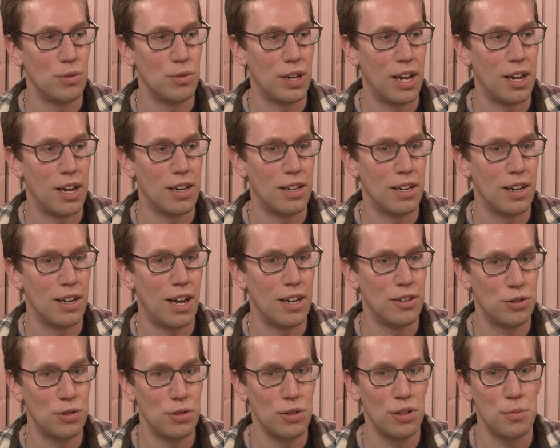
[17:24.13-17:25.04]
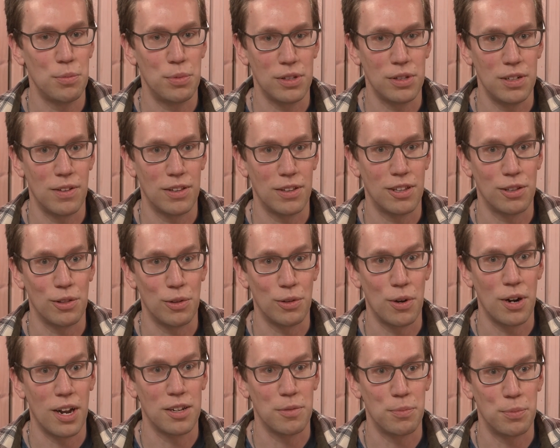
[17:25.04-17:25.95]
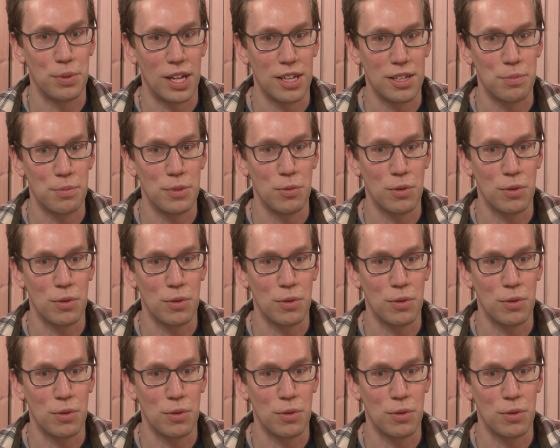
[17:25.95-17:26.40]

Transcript: and I I truly believe that the Lord has blessed me